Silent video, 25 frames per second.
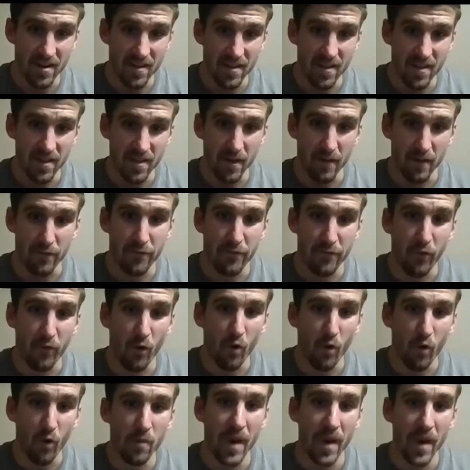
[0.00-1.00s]
the
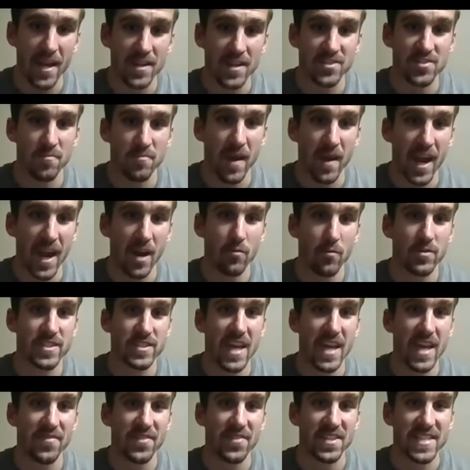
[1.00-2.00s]
four-man's man was
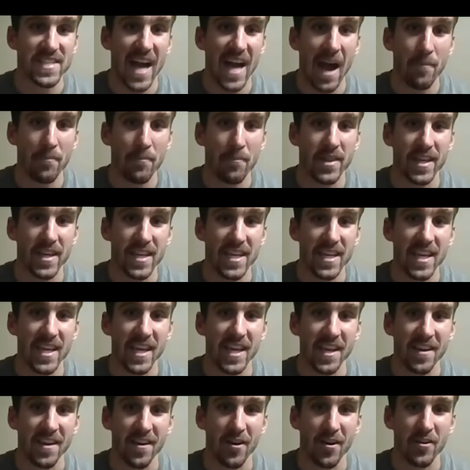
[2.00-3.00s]
at the top of the
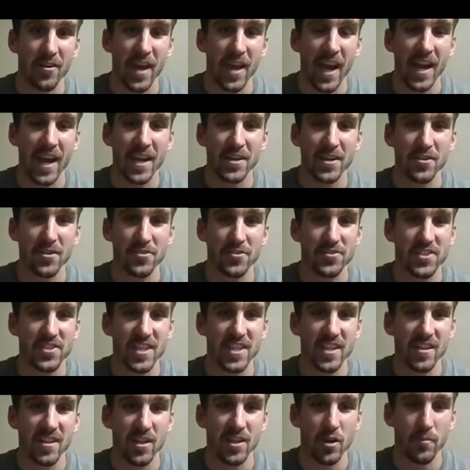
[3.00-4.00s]
key, okay? And you'll see
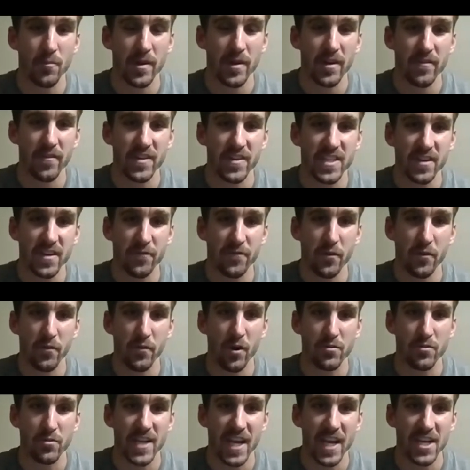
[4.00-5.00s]
a little bit of a different
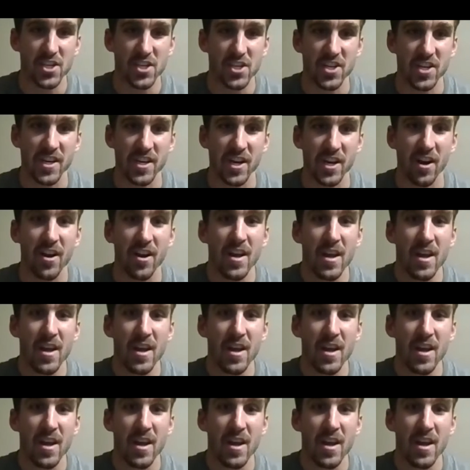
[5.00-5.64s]
rotation here.